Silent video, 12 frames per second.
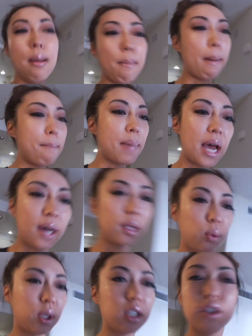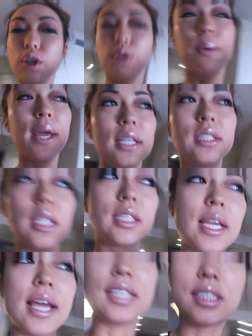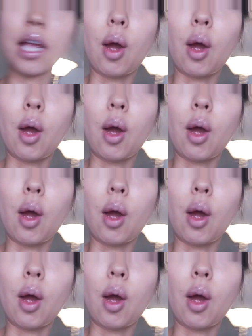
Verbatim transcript: my mouth with a toothpaste, it tastes